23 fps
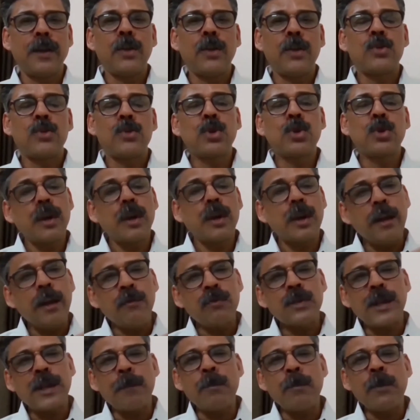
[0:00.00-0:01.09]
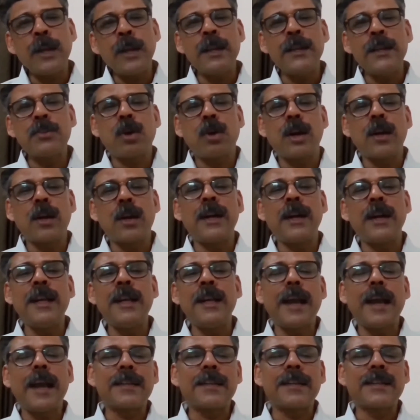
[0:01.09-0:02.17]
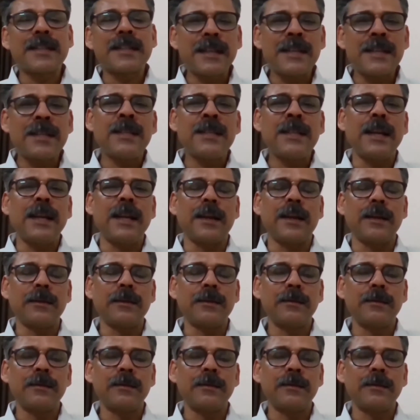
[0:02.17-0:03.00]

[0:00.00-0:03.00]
So if something is already existing,